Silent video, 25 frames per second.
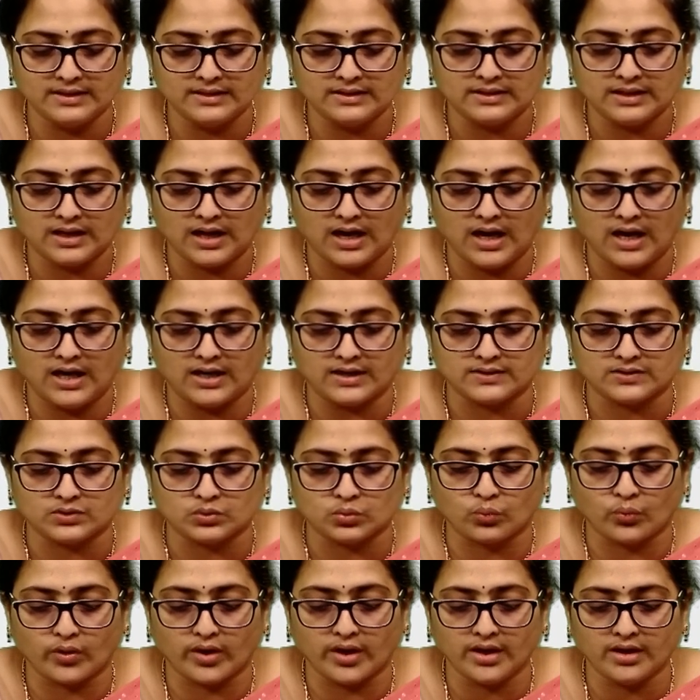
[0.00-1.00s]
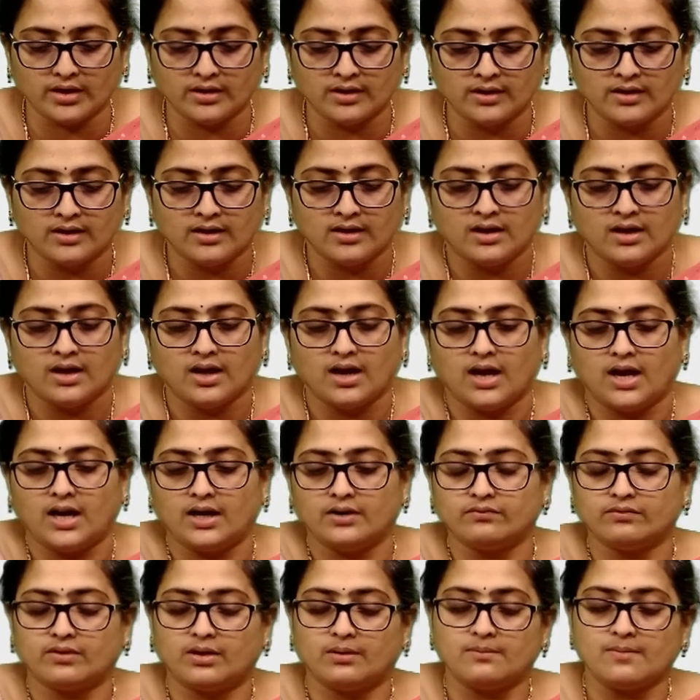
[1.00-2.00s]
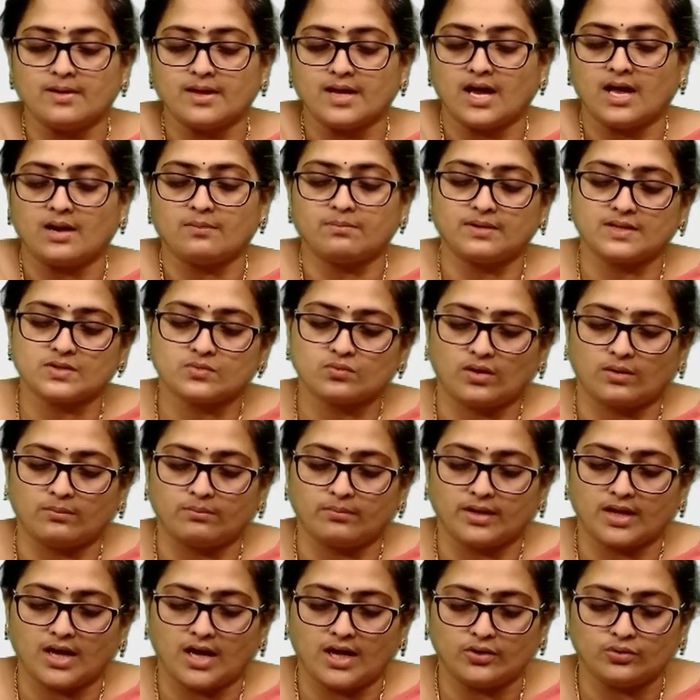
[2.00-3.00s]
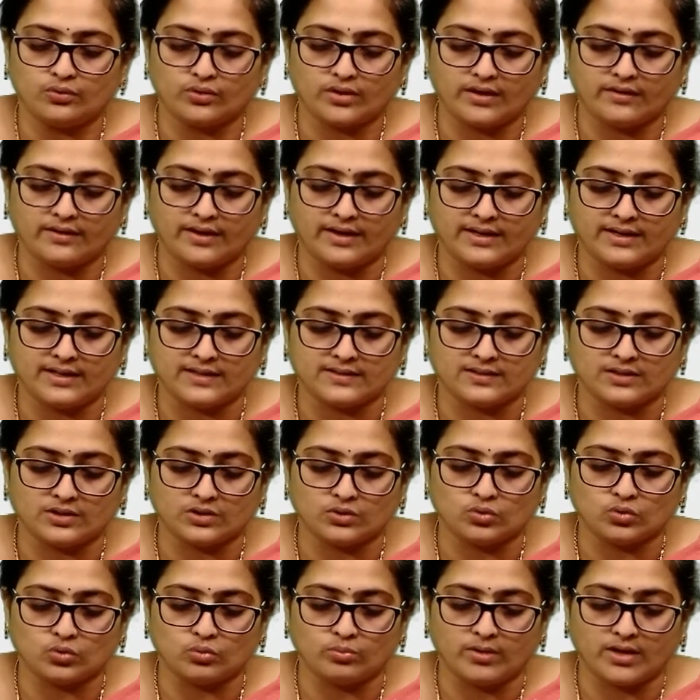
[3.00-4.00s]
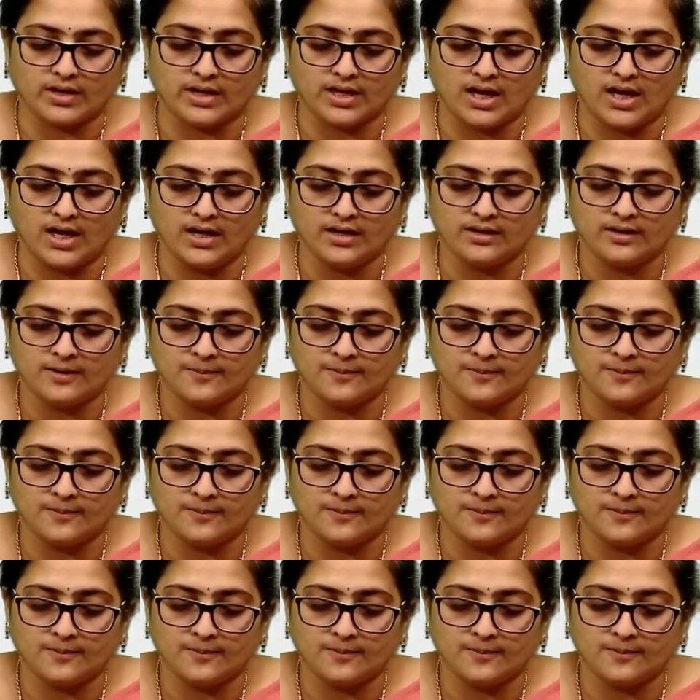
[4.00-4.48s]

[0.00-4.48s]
r square, and 1 by r plus 1 by r you can write as a 2 by r